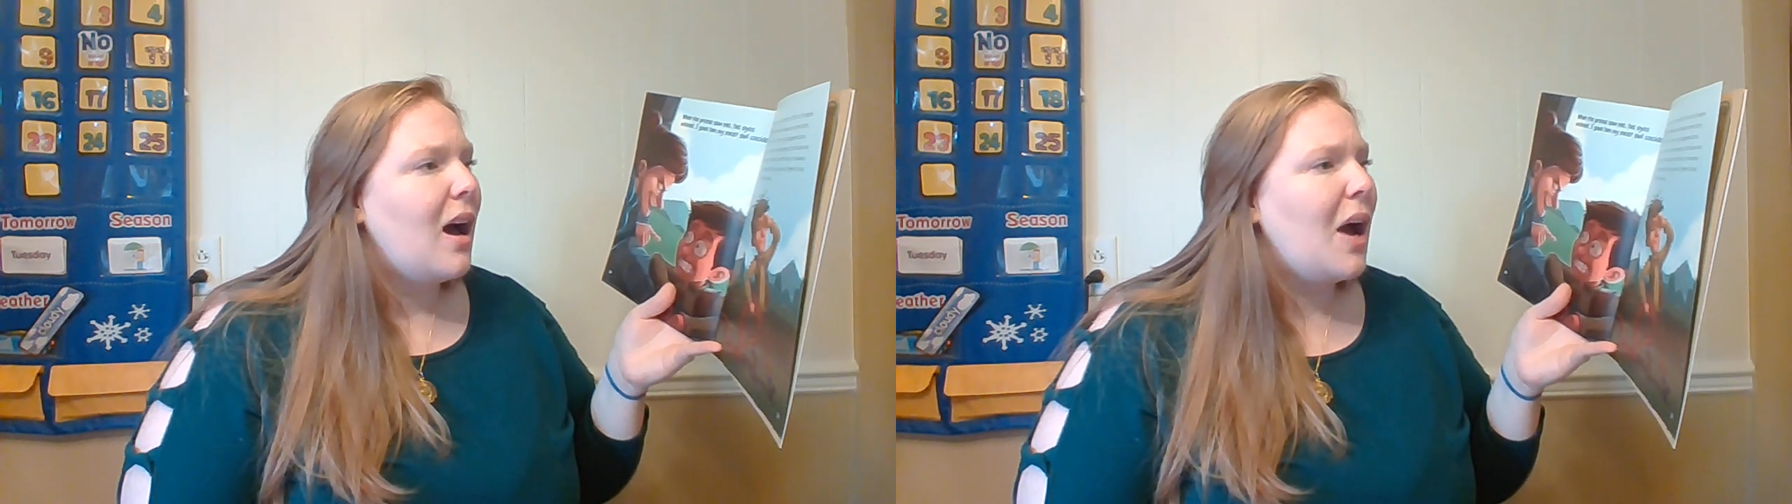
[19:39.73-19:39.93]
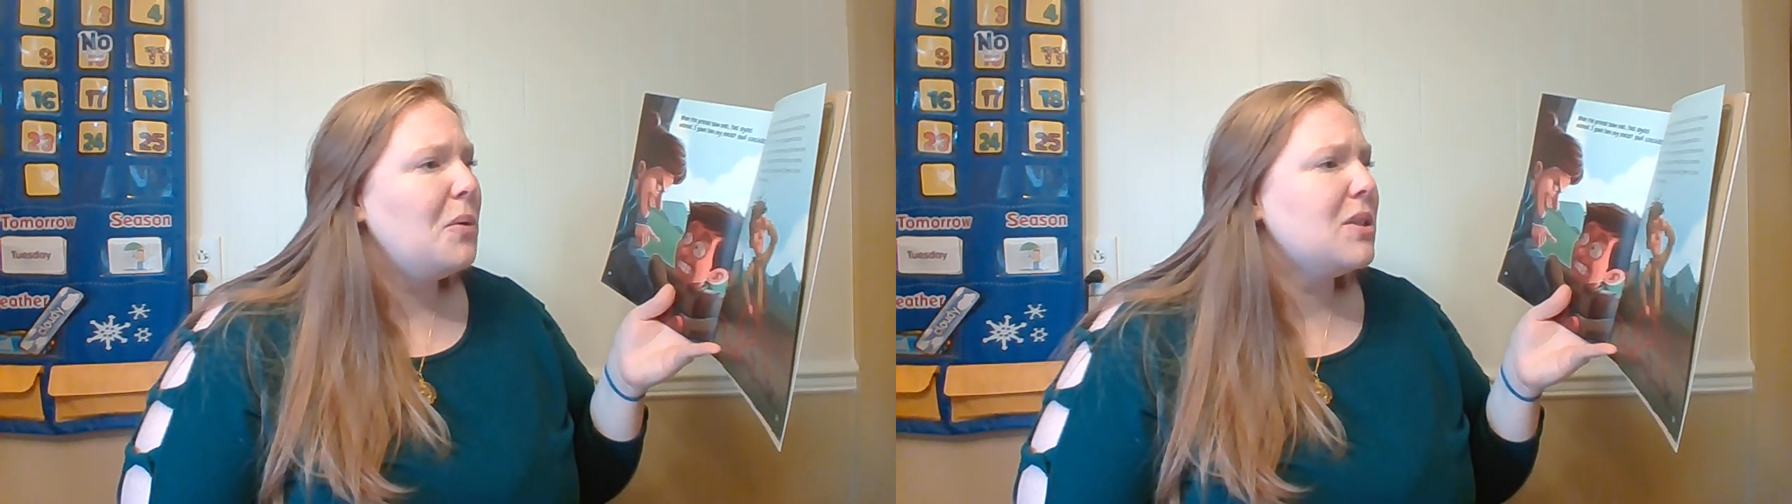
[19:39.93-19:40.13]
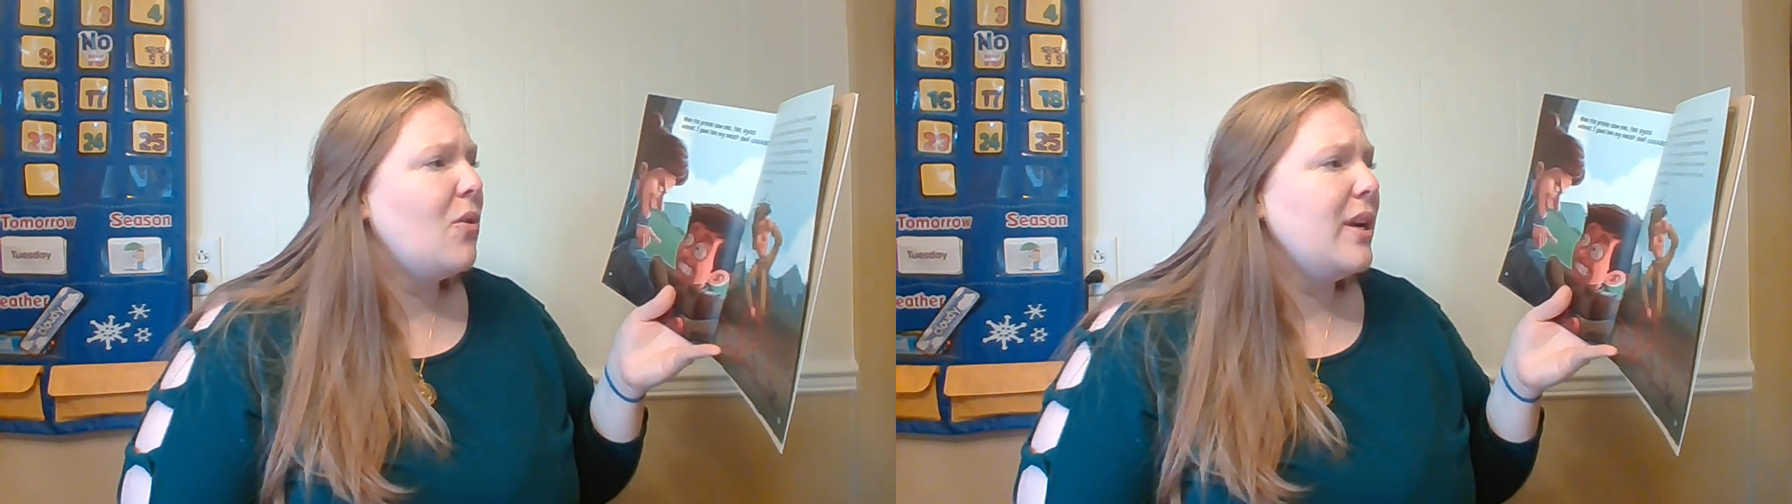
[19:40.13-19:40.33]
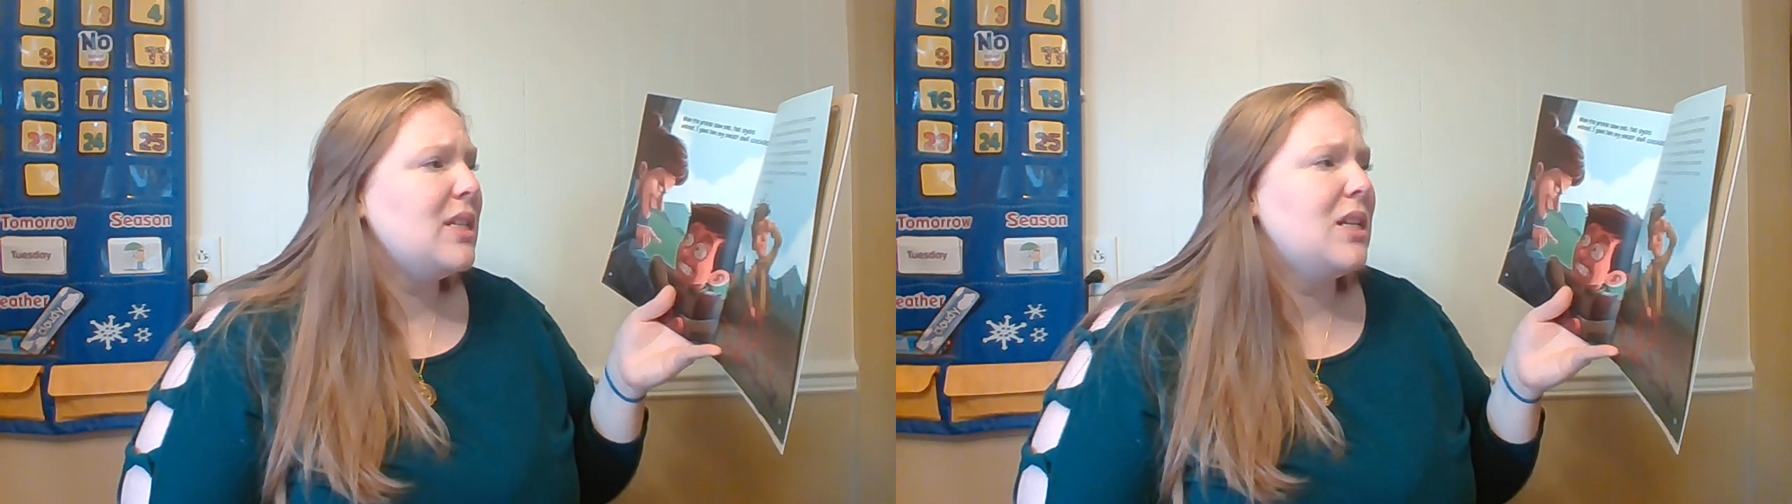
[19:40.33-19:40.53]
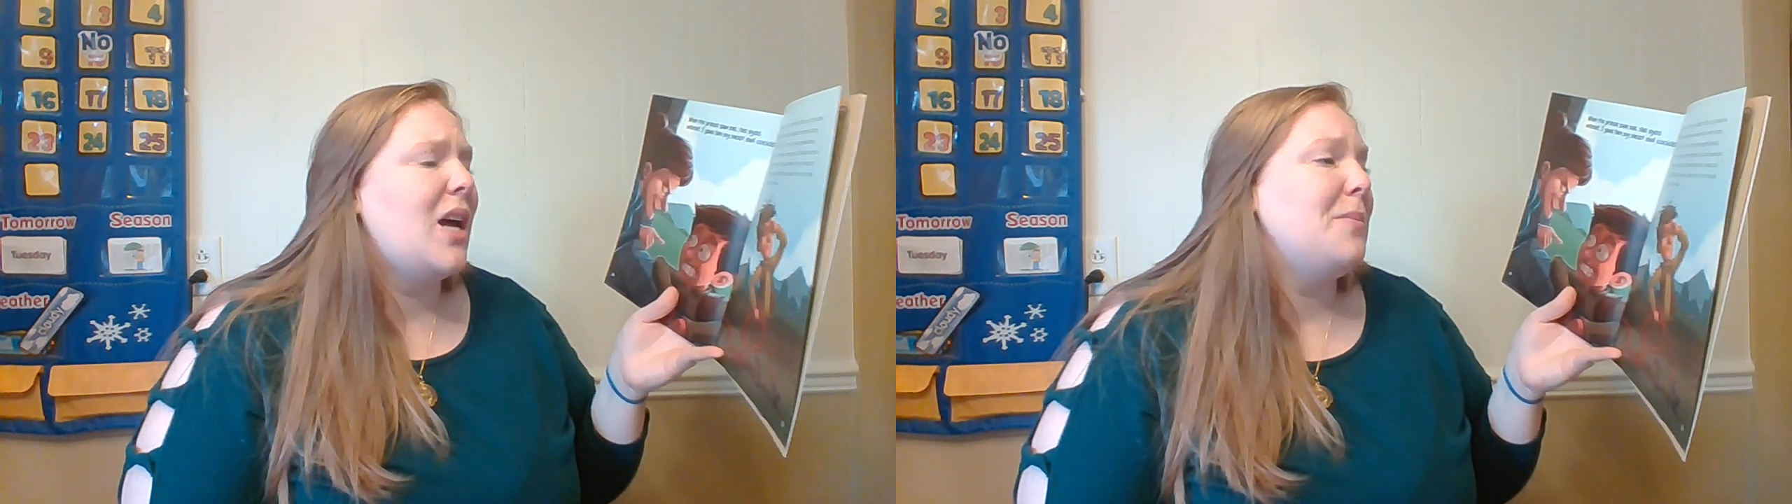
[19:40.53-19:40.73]
I was going
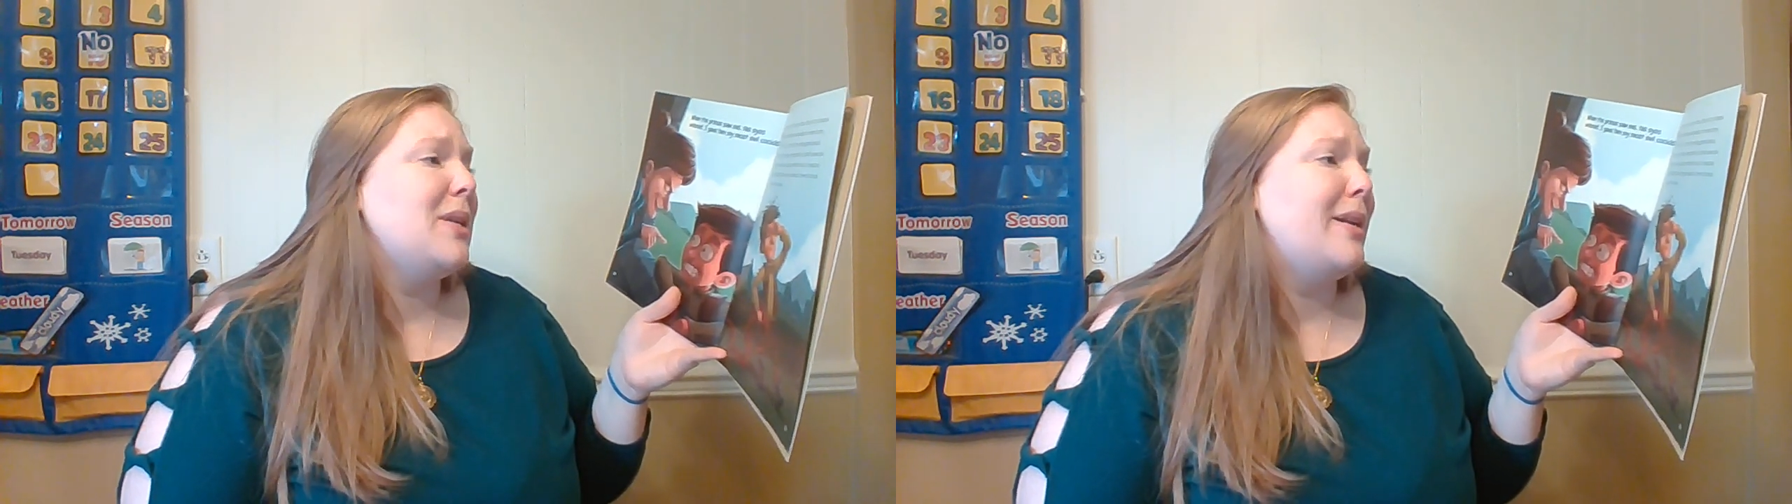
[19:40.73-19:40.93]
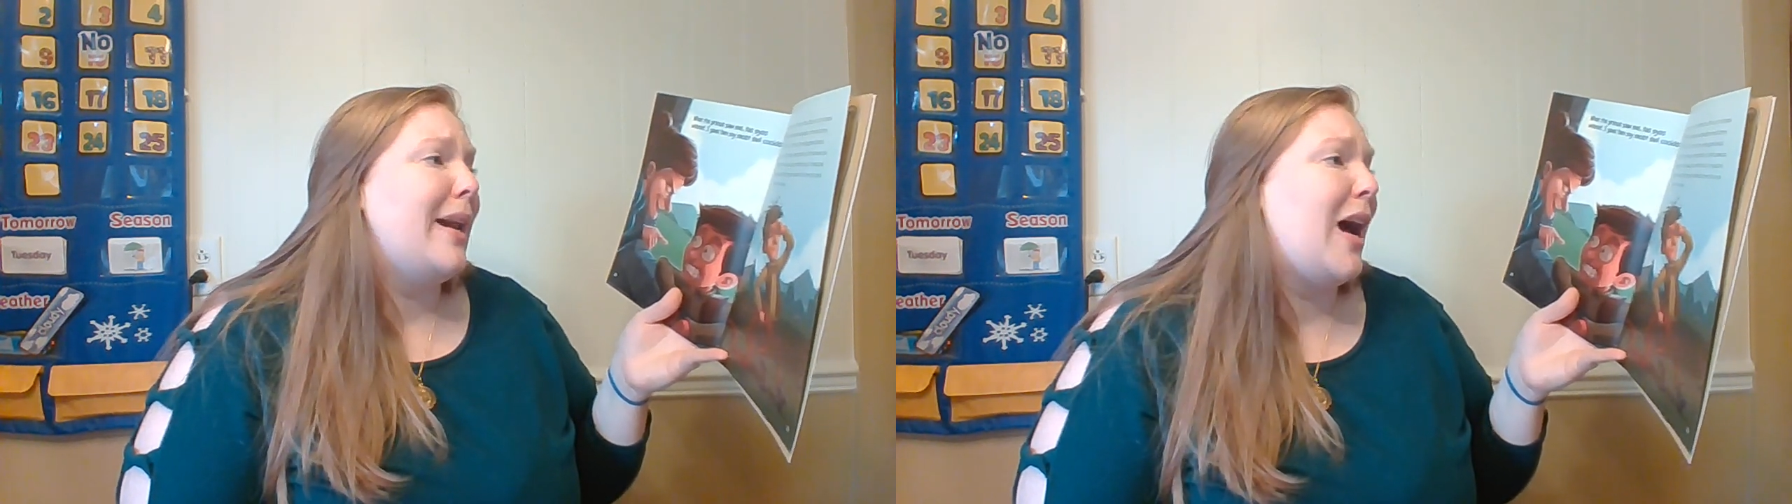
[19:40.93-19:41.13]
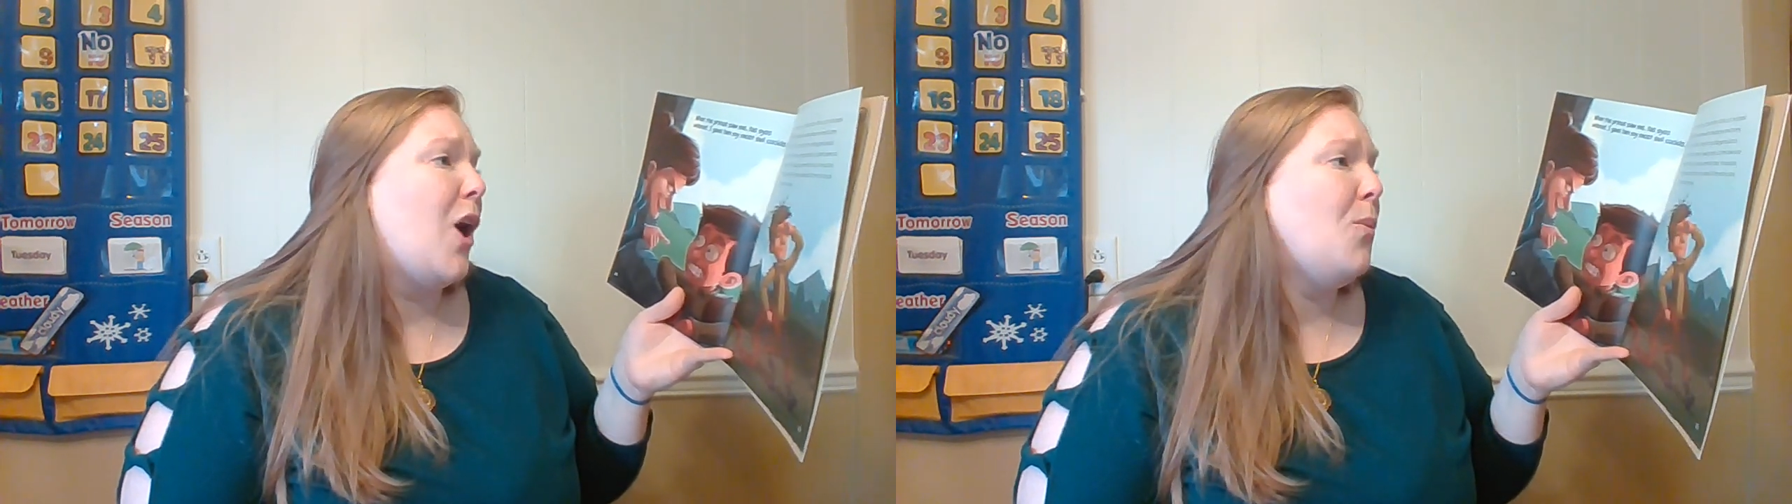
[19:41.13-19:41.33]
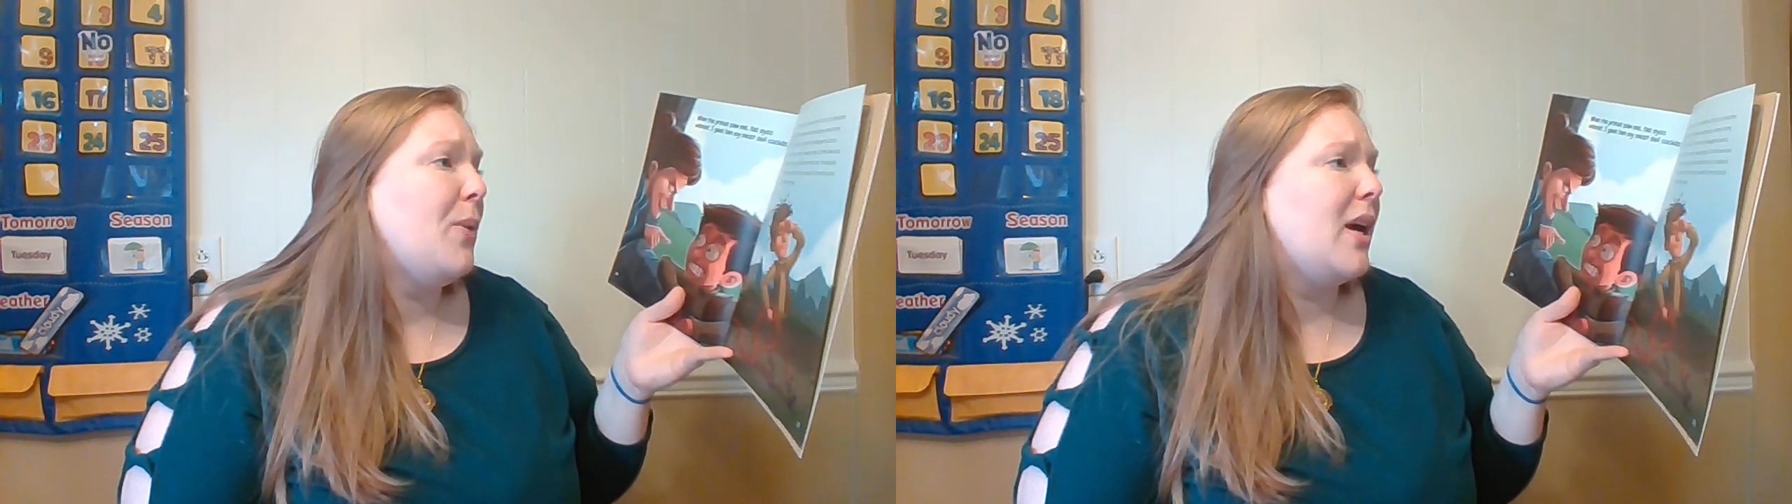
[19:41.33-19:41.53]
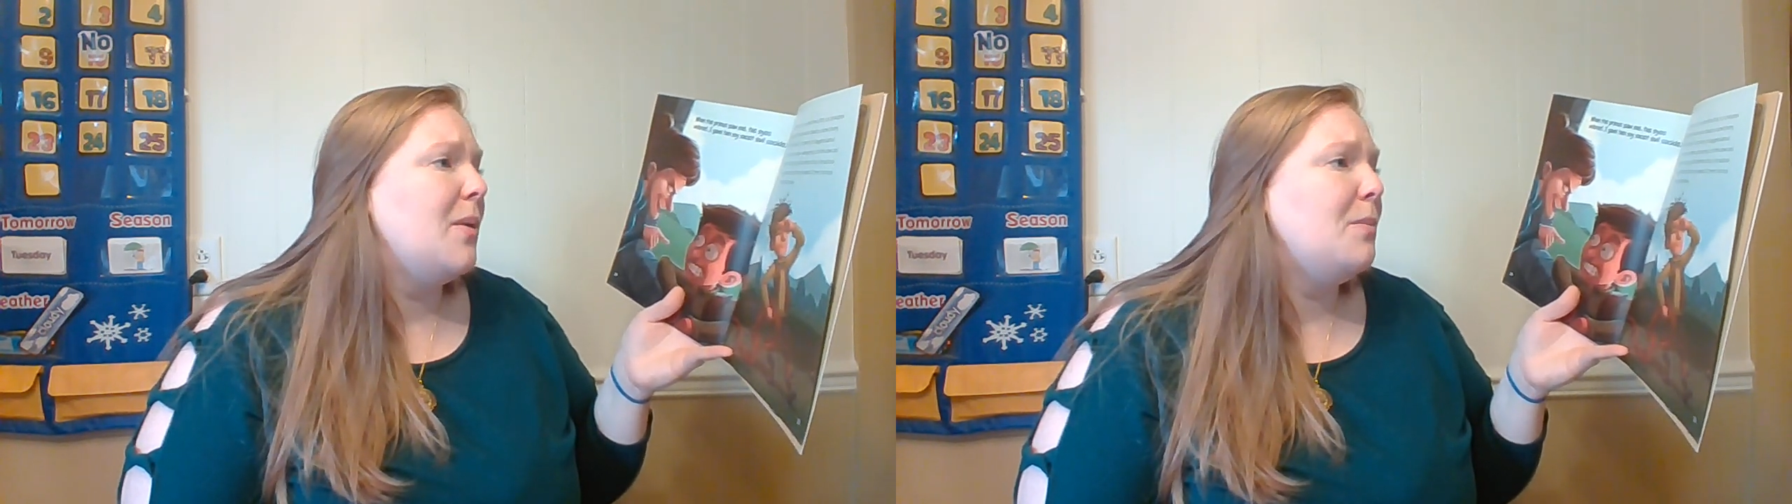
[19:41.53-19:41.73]
to climb down and help
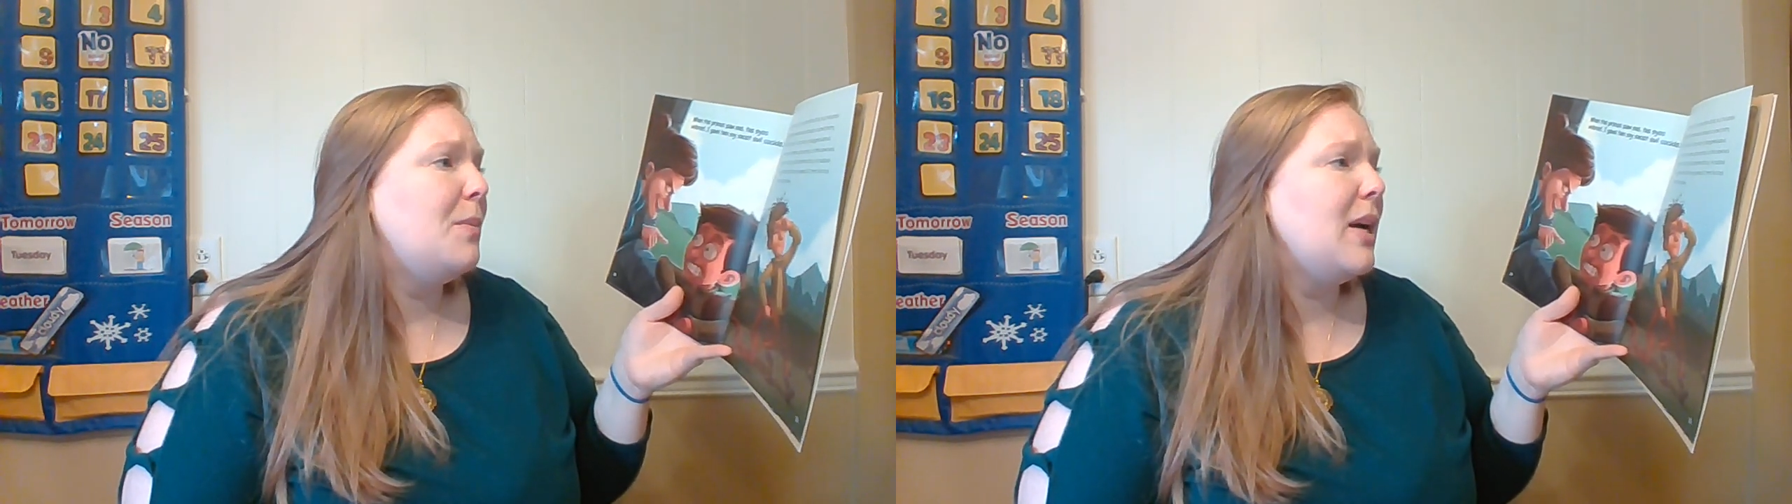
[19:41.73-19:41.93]
him,